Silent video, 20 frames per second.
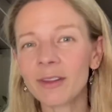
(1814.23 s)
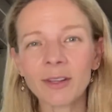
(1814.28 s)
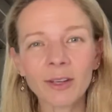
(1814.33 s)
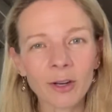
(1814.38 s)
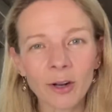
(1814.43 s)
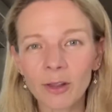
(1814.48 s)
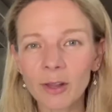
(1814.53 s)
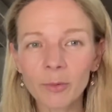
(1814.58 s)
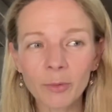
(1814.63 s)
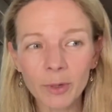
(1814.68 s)
You
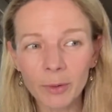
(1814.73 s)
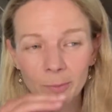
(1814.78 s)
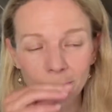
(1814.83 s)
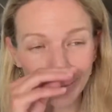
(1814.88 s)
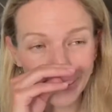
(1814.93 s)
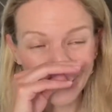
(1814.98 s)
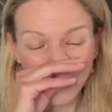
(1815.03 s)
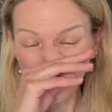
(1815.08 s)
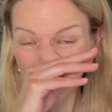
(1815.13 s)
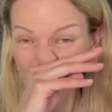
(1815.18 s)
know, then we
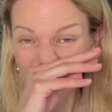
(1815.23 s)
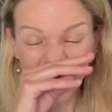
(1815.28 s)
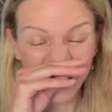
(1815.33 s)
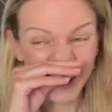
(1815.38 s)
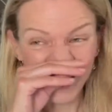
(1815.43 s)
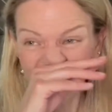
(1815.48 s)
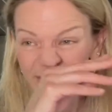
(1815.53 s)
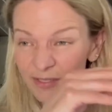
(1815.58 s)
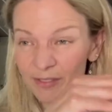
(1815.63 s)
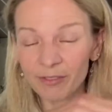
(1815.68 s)
caught
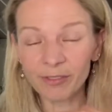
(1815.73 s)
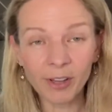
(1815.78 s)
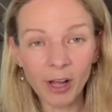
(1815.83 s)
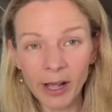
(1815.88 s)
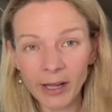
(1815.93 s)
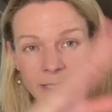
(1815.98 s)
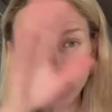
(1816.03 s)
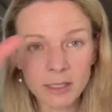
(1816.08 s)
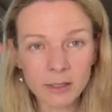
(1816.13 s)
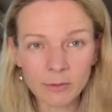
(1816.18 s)

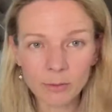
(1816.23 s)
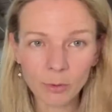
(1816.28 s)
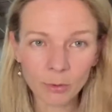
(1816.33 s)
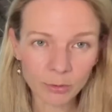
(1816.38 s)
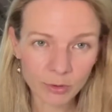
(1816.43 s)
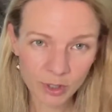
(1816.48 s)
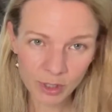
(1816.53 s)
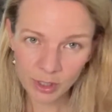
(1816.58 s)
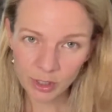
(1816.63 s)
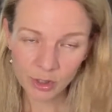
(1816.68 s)
flights
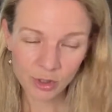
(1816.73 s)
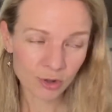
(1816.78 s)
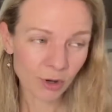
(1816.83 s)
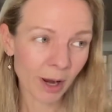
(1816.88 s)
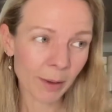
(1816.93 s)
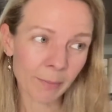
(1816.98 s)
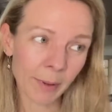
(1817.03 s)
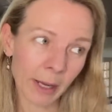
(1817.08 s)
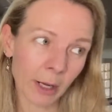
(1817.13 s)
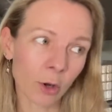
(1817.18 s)
just
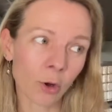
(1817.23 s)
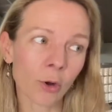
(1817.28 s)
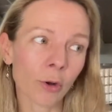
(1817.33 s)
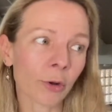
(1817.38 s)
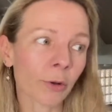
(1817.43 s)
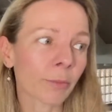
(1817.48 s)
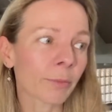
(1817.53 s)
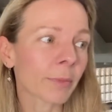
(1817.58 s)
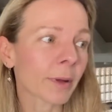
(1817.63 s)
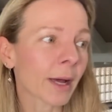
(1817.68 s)
straight back
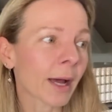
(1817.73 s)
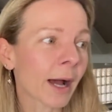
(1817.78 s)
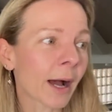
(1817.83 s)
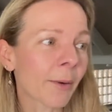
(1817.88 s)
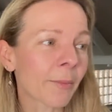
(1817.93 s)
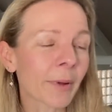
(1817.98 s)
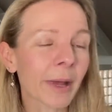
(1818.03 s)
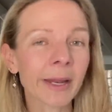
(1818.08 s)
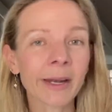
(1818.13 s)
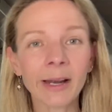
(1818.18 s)
home
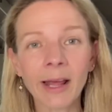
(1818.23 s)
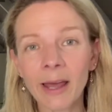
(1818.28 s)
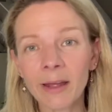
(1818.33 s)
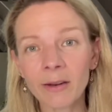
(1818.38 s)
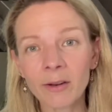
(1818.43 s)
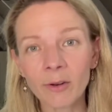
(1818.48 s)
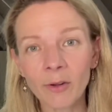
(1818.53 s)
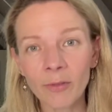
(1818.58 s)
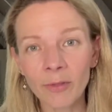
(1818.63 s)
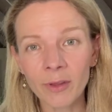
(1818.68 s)
and
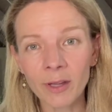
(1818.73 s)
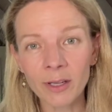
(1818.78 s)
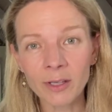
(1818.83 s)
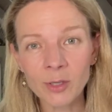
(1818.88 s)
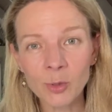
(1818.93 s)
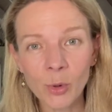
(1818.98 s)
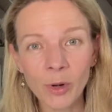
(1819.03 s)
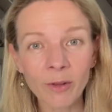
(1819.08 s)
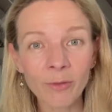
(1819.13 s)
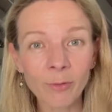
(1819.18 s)
landed on the
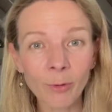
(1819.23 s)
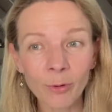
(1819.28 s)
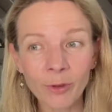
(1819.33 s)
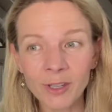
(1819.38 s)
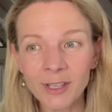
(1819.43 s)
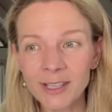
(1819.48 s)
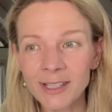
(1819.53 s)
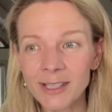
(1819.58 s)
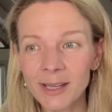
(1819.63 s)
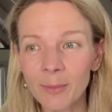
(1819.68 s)
24th of
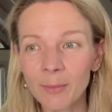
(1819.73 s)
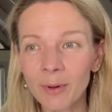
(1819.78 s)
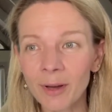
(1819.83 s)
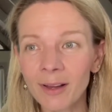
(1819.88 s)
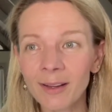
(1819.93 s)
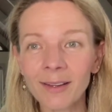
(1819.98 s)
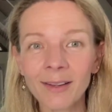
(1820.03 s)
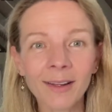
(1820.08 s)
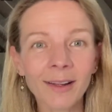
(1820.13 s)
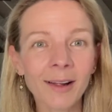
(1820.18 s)
December
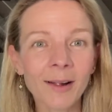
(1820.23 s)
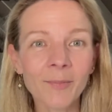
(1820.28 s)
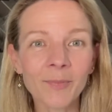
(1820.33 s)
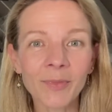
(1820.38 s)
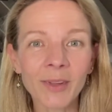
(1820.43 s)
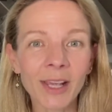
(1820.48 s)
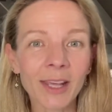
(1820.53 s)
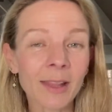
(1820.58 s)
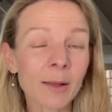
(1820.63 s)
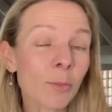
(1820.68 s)

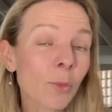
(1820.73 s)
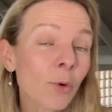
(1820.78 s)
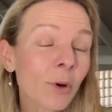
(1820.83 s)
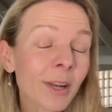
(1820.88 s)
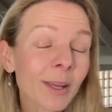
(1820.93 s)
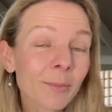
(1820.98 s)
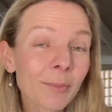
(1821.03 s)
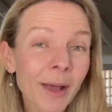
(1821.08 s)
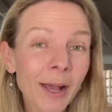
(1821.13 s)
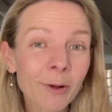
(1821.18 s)
in the
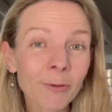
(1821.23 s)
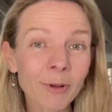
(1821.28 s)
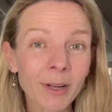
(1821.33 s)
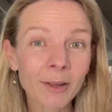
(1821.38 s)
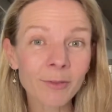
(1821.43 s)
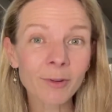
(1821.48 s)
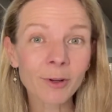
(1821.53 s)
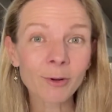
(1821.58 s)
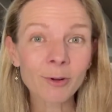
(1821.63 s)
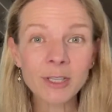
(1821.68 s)
morning, back ready
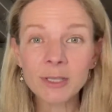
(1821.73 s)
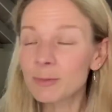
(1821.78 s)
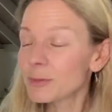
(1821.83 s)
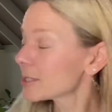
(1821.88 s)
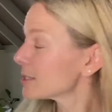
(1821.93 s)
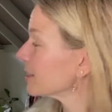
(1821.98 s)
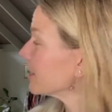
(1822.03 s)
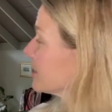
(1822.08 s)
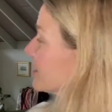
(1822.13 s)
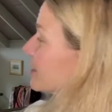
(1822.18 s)
for Christmas.
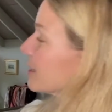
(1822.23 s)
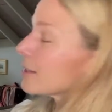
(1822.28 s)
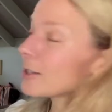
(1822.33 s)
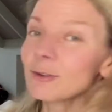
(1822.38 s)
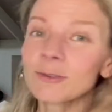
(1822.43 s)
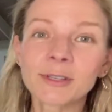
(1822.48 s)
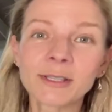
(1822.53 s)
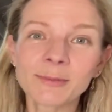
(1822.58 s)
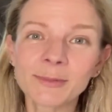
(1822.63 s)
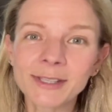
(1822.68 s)
You can see the
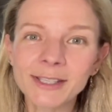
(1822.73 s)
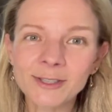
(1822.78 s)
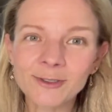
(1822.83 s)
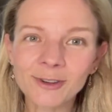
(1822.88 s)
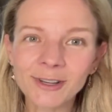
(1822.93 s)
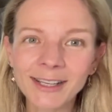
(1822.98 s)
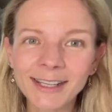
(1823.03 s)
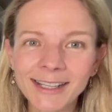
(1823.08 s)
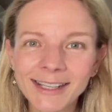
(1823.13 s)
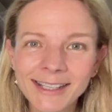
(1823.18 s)
Christmas
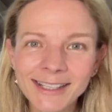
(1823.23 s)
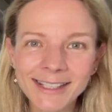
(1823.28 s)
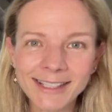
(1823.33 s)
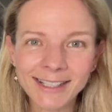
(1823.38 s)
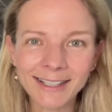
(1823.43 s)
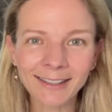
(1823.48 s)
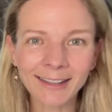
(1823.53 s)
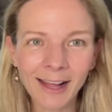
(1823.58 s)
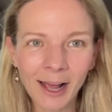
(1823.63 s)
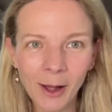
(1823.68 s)
tree is
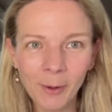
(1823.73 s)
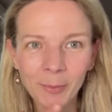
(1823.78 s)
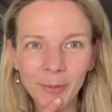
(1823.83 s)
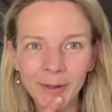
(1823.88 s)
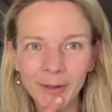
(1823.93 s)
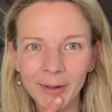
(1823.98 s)
still up.